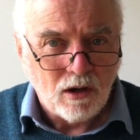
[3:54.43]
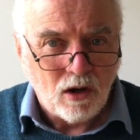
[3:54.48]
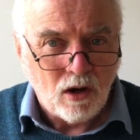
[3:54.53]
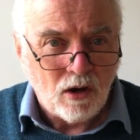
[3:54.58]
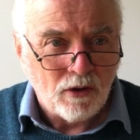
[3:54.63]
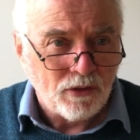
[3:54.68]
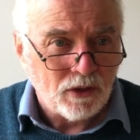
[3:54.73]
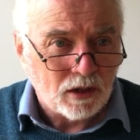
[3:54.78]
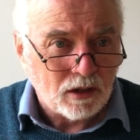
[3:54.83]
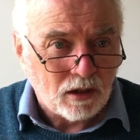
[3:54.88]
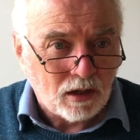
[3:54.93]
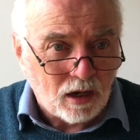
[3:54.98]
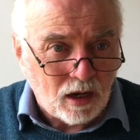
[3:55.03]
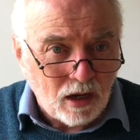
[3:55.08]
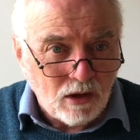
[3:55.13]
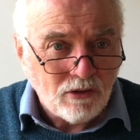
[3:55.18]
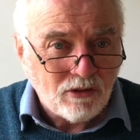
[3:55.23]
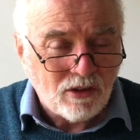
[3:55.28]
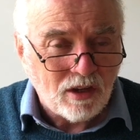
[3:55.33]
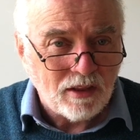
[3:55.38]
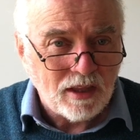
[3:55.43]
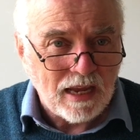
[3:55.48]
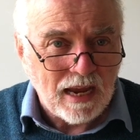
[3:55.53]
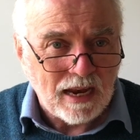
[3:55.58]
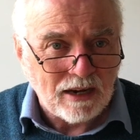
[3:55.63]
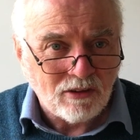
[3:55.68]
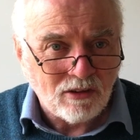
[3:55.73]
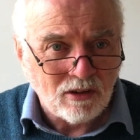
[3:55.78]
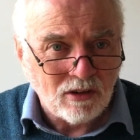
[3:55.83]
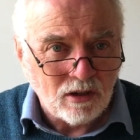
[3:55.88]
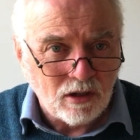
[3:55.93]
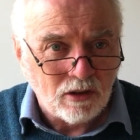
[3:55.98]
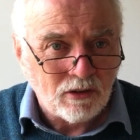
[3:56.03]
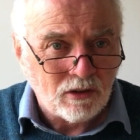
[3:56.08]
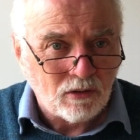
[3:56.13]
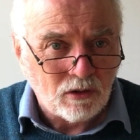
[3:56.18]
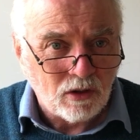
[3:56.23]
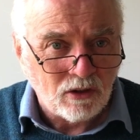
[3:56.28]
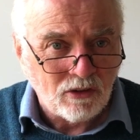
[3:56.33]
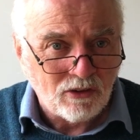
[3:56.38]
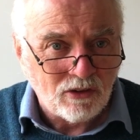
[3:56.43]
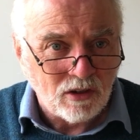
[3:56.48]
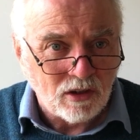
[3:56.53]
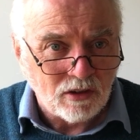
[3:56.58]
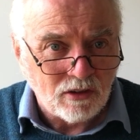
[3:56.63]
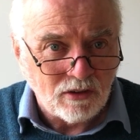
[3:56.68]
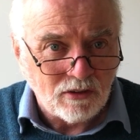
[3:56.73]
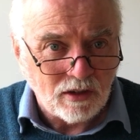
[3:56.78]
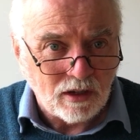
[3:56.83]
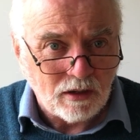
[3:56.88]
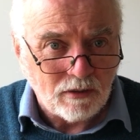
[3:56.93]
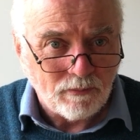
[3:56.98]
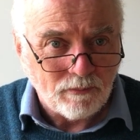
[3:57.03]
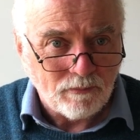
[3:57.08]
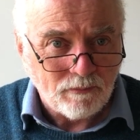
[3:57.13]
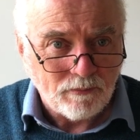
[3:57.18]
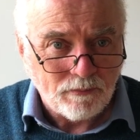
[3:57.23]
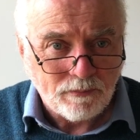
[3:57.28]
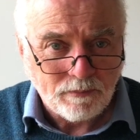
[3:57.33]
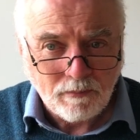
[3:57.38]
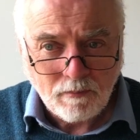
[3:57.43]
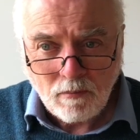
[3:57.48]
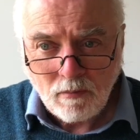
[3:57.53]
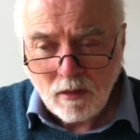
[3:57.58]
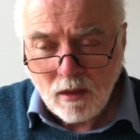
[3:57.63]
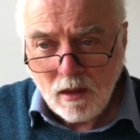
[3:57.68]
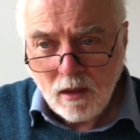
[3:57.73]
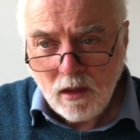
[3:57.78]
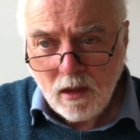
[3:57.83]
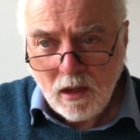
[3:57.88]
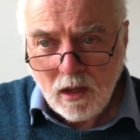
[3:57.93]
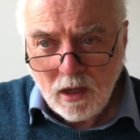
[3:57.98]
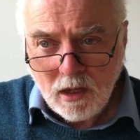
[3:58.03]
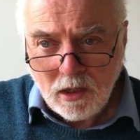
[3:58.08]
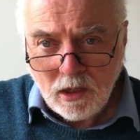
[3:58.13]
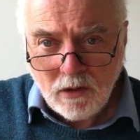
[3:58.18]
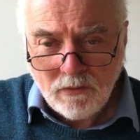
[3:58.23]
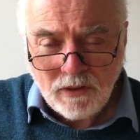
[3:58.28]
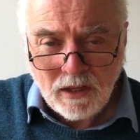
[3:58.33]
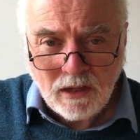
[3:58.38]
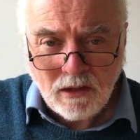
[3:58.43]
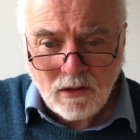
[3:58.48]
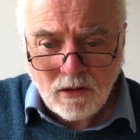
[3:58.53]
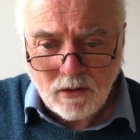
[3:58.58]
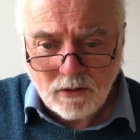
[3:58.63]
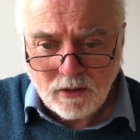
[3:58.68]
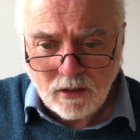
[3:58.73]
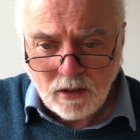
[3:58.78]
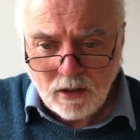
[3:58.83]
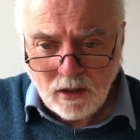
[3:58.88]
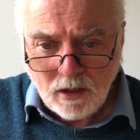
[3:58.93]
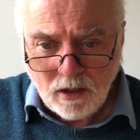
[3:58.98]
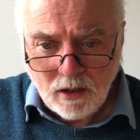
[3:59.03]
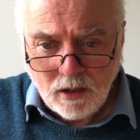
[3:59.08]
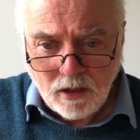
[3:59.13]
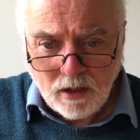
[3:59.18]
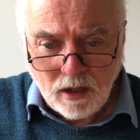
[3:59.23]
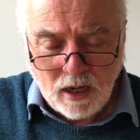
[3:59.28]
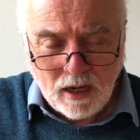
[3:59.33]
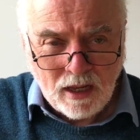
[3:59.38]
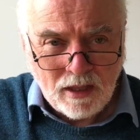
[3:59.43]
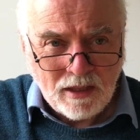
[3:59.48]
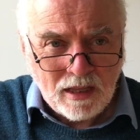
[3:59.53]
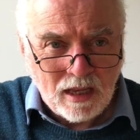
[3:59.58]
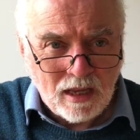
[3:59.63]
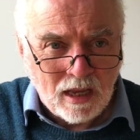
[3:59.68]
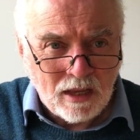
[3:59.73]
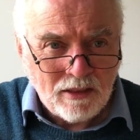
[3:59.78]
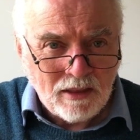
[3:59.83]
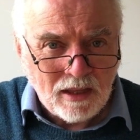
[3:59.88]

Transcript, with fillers: are the close to the action of the certainty. You've then got in the, in